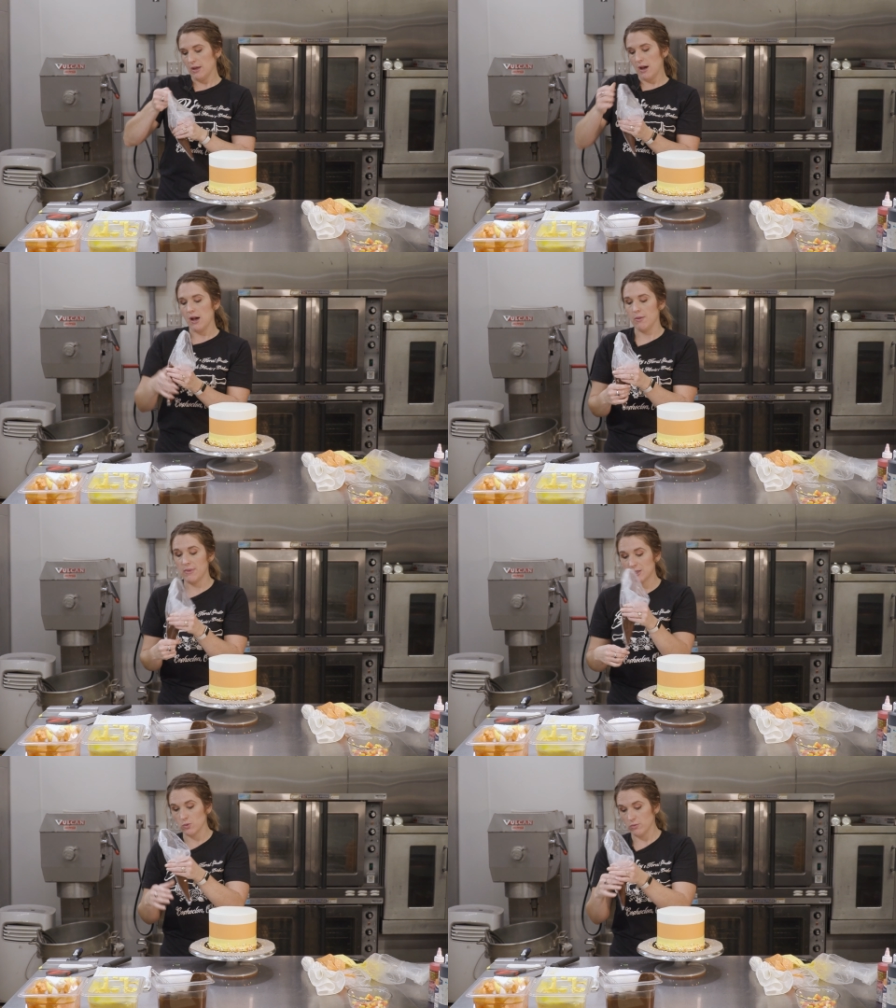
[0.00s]
It
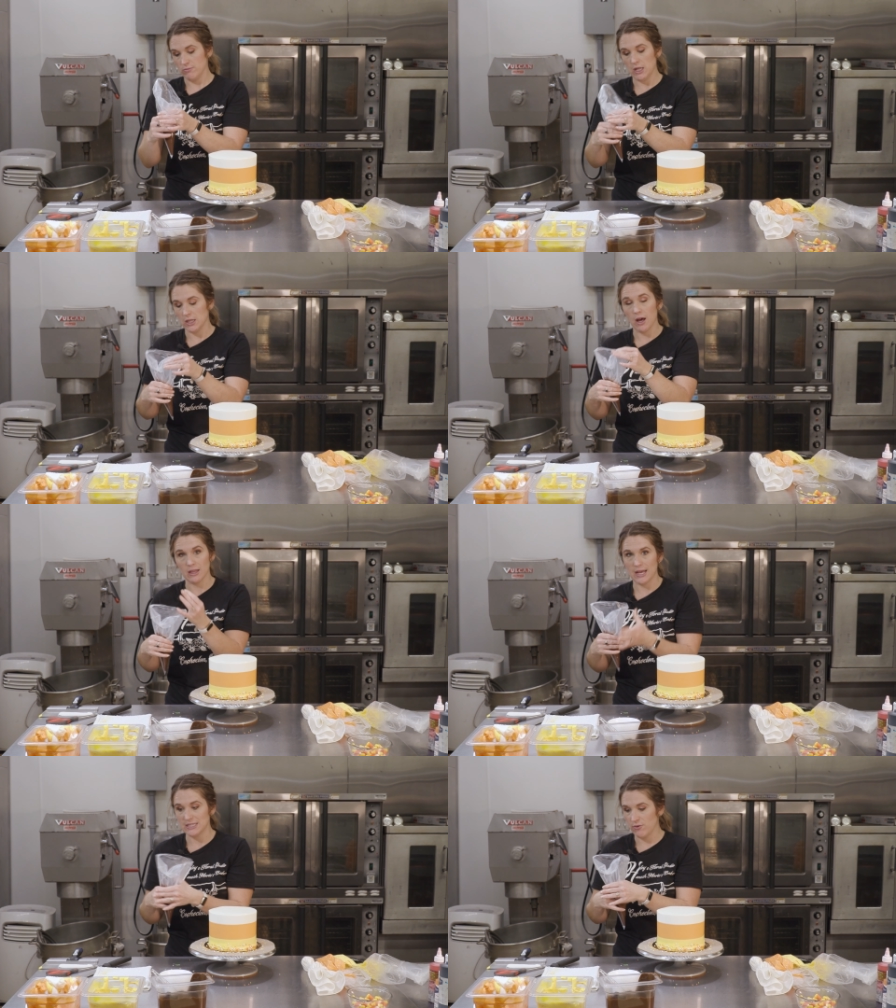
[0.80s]
makes a lot
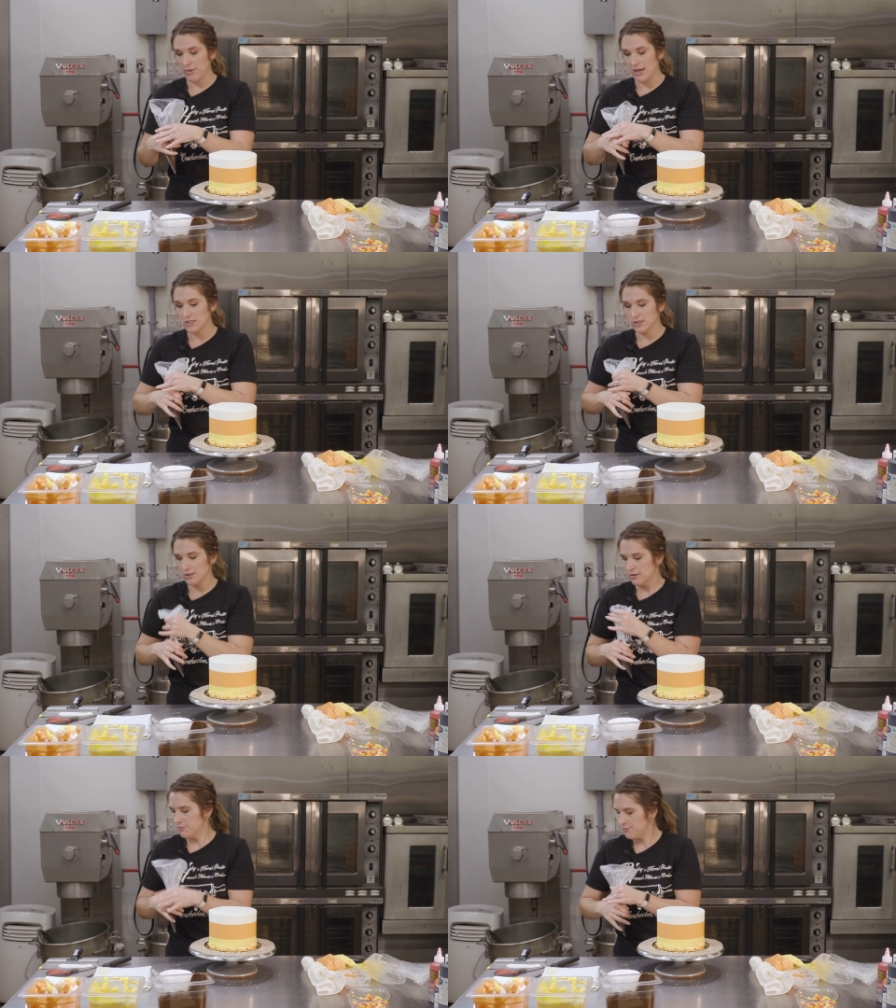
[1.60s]
less of a mess.
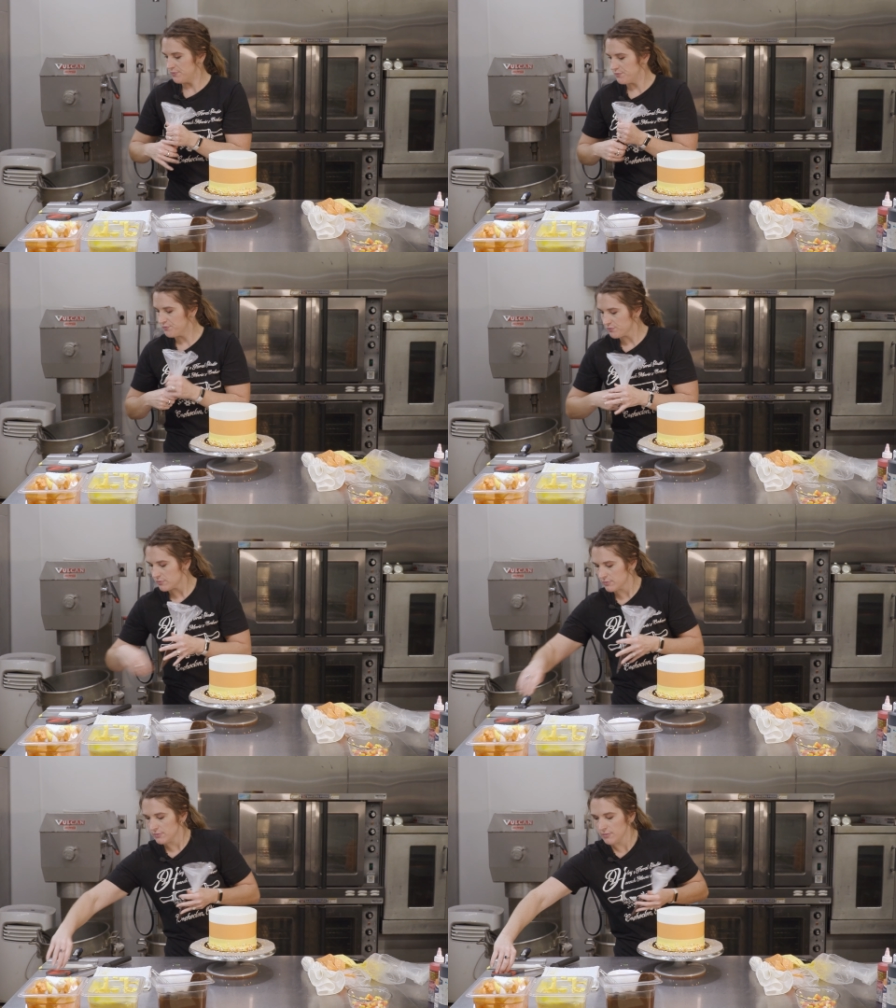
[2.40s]

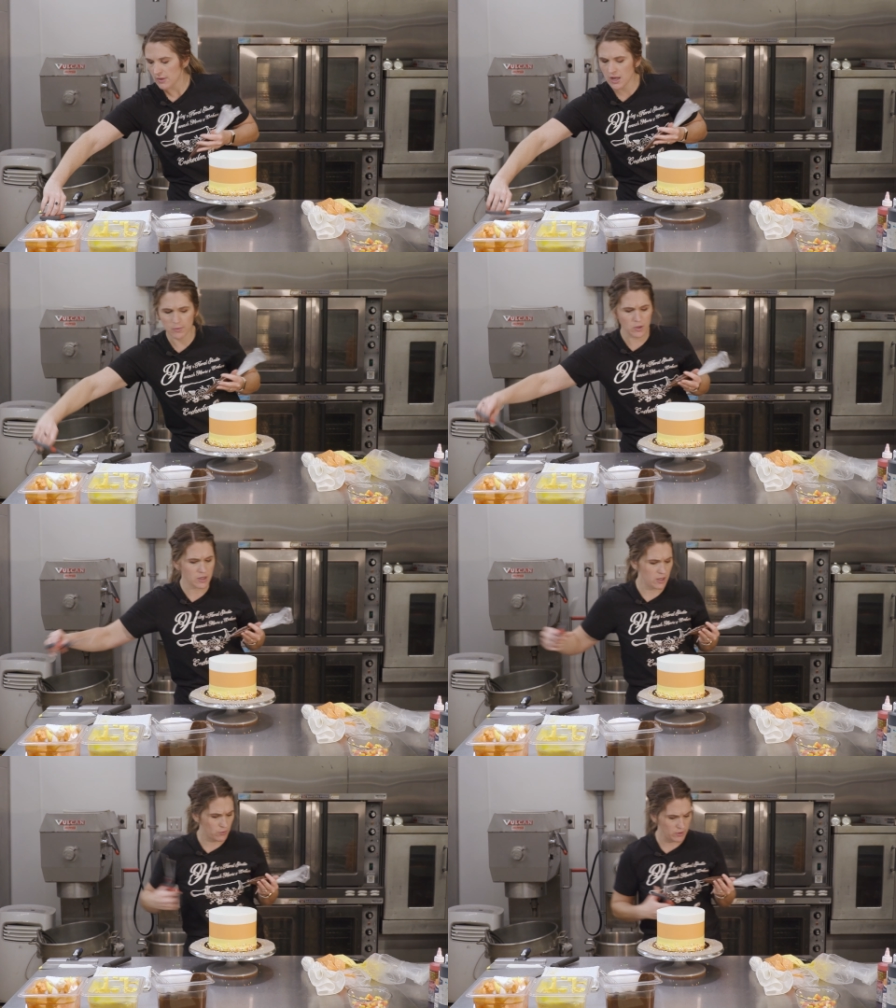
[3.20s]
And I'm going
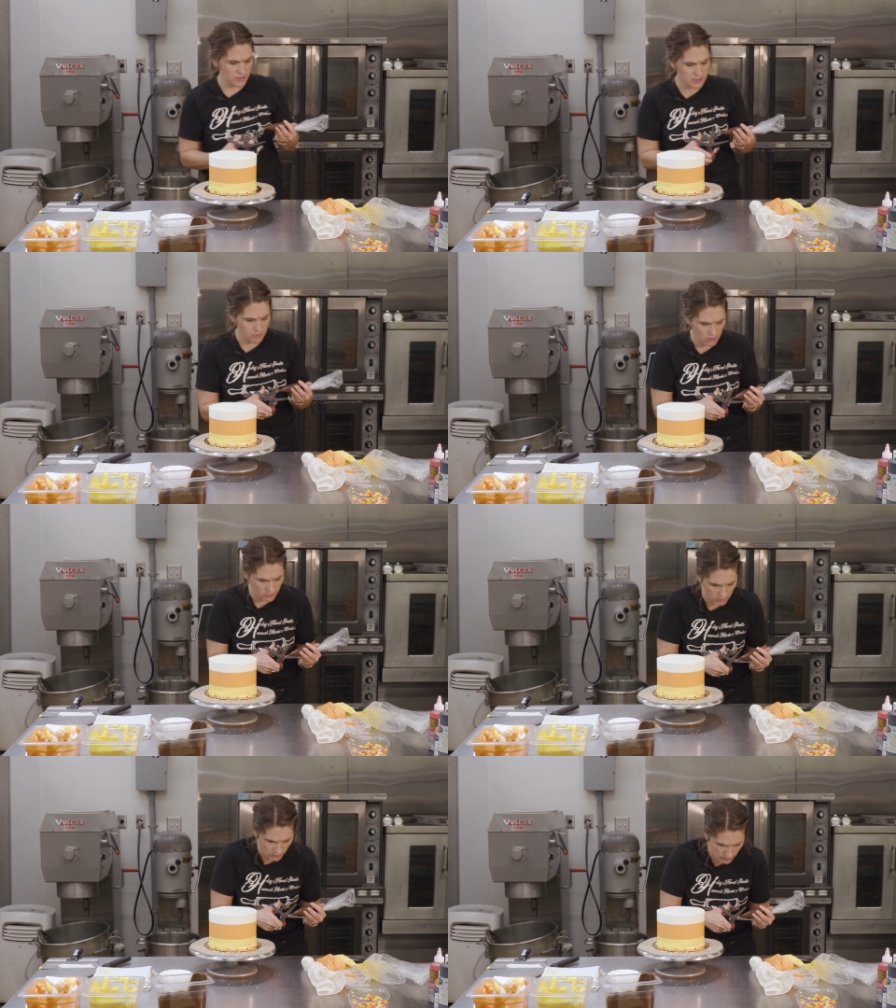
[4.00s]
to cut a really
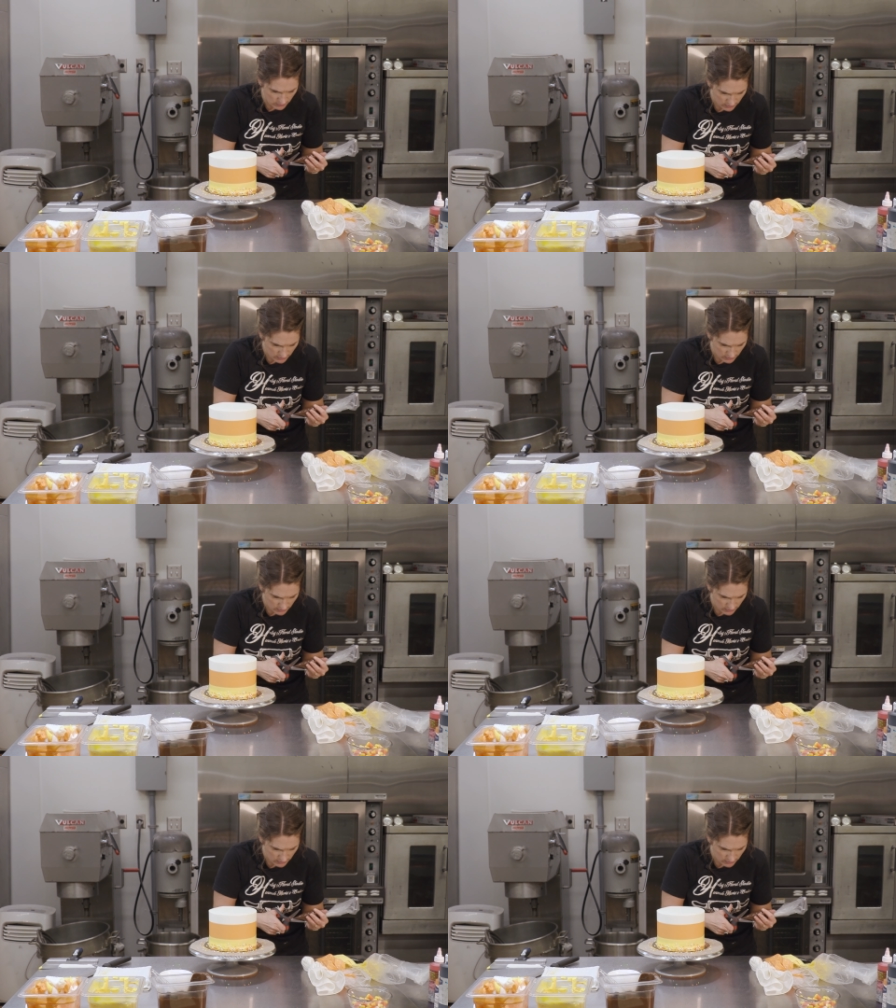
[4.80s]
small hole.